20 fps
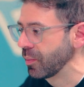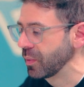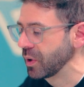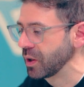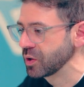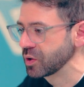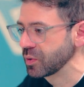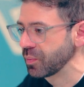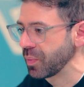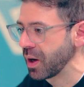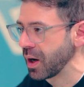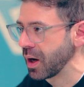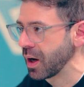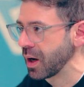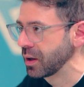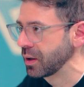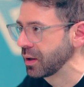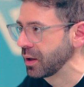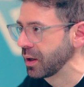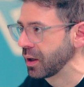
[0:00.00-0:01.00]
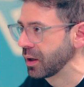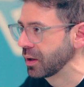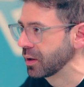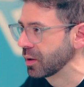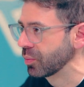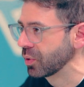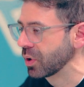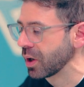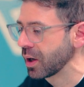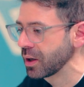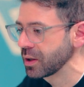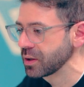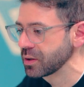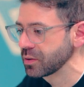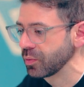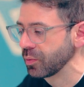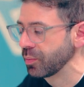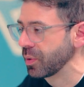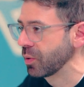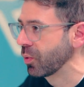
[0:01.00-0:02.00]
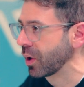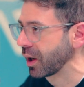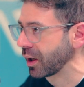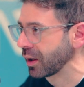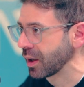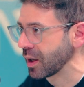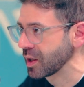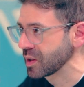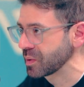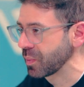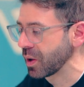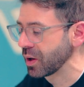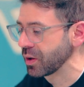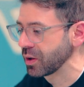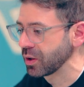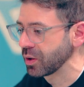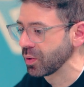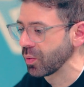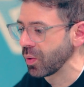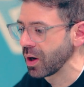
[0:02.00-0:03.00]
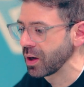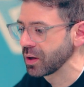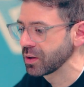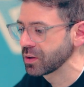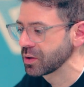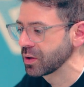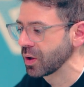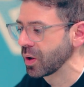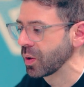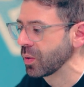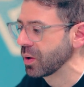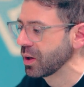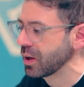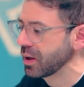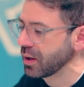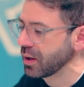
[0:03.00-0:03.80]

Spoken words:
in Japan and abroad. We've been recognized by the UN. So,